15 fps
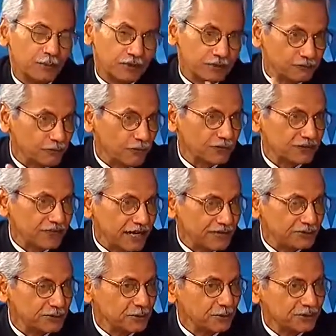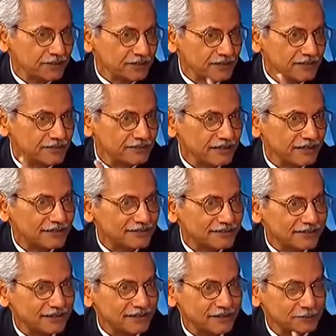But of course, as you know, that these things,
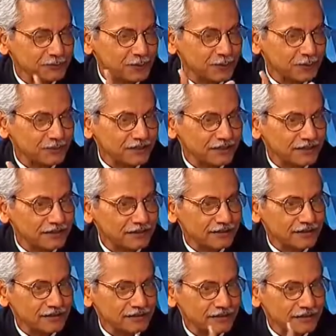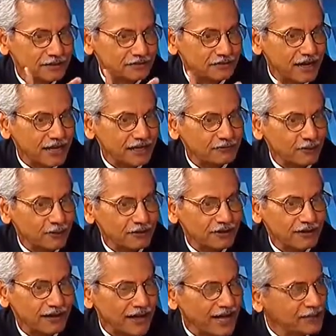you know, they thrive
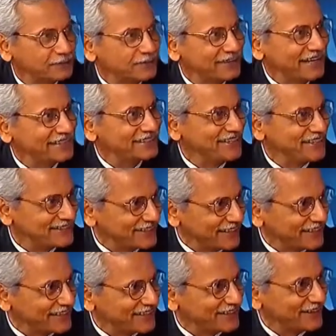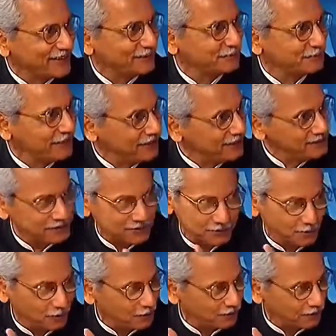on hyper-nationalistic feelings
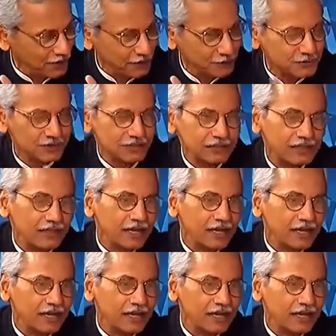all around,